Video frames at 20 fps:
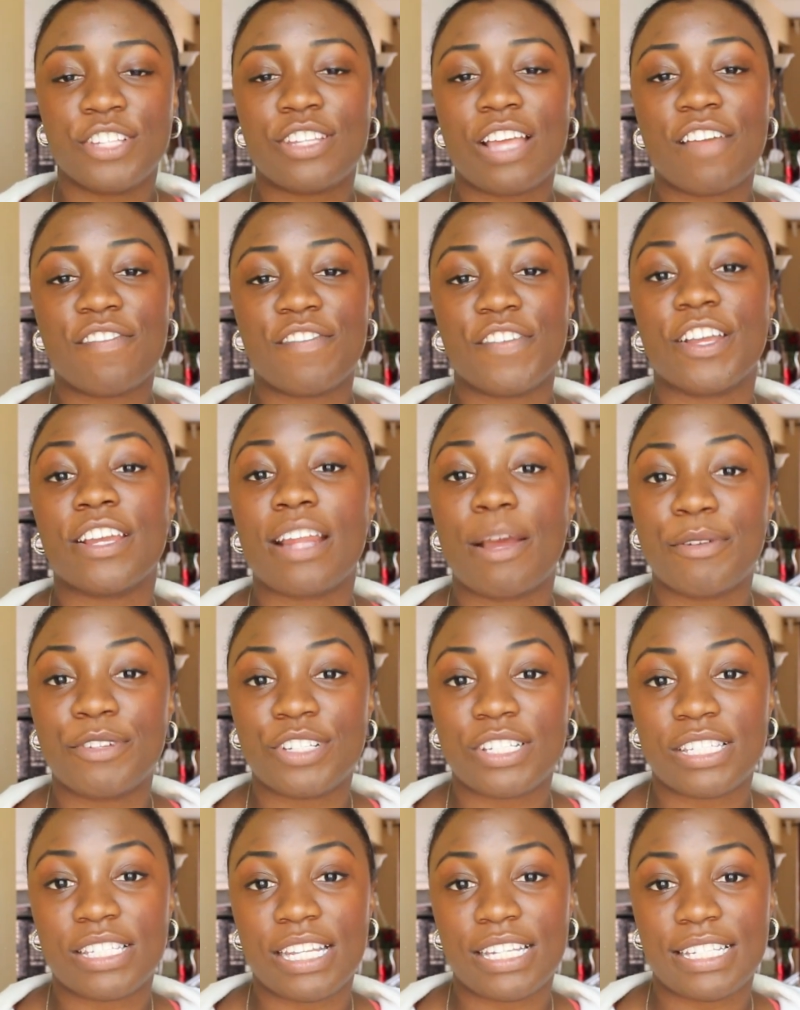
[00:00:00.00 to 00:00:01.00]
So I figured I would
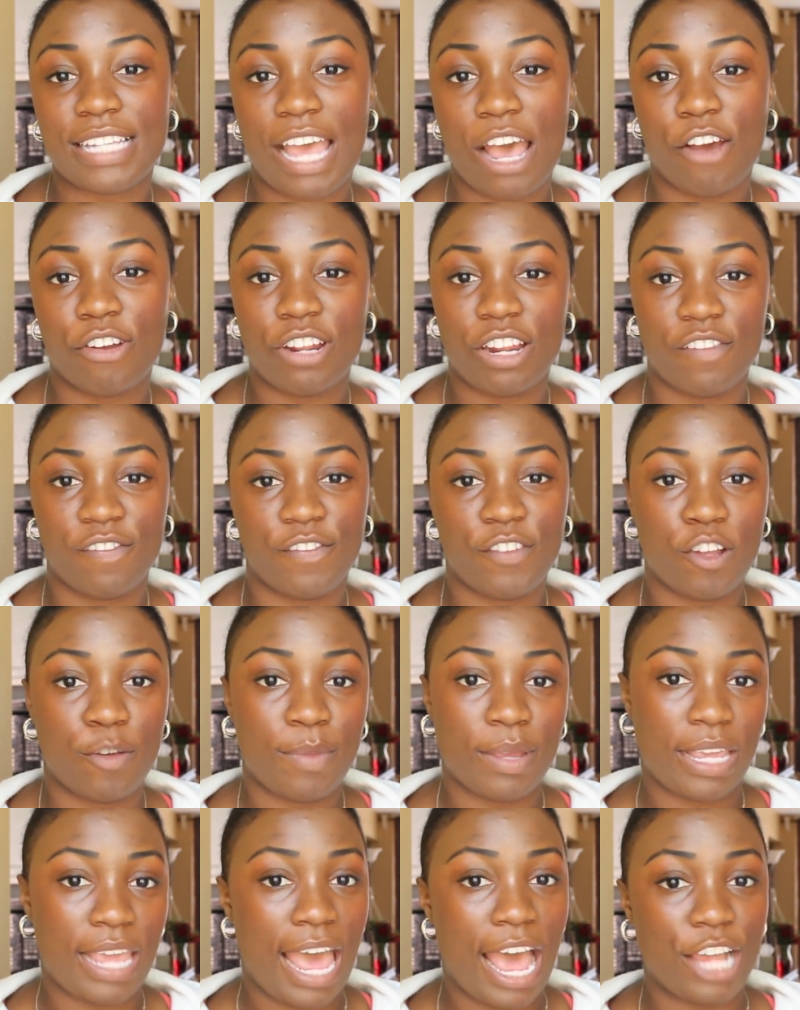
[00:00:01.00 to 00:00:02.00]
just sit down and
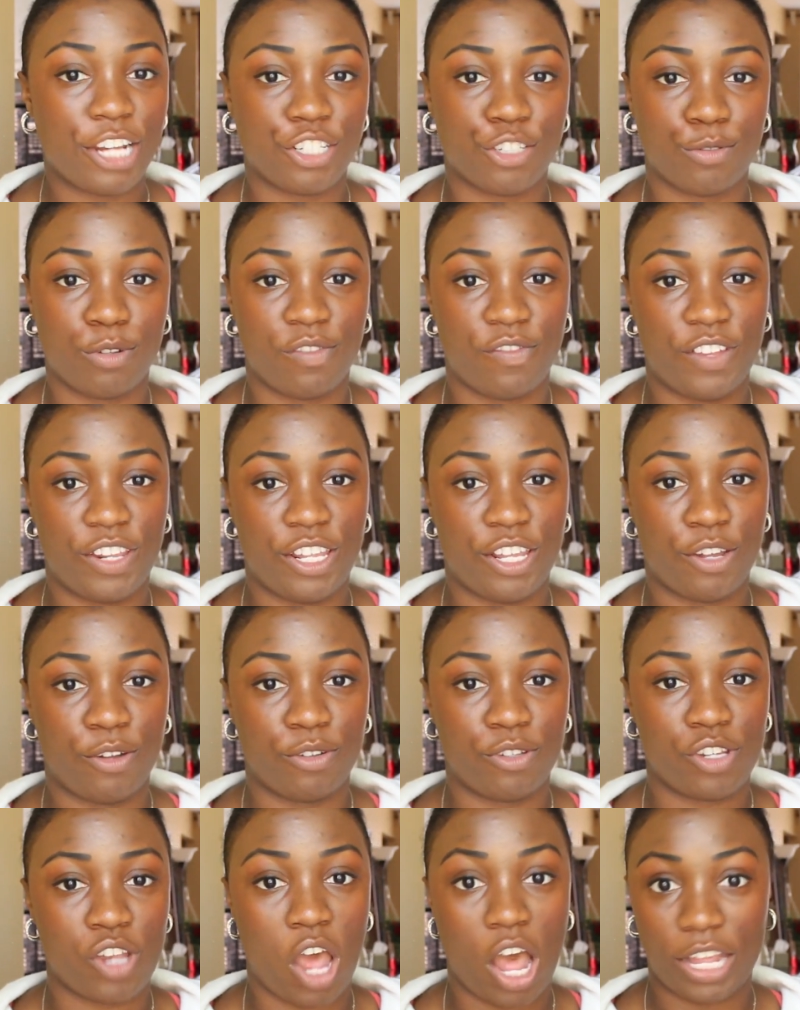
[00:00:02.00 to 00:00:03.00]
film a casual
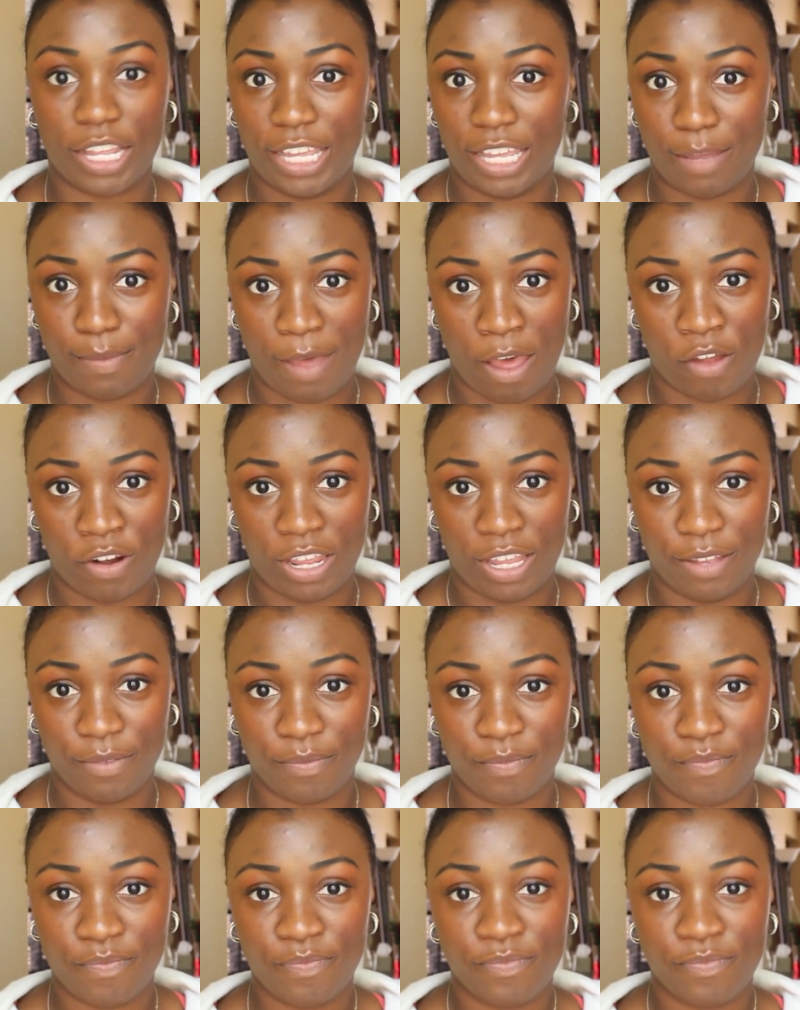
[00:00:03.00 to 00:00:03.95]
video talking about it.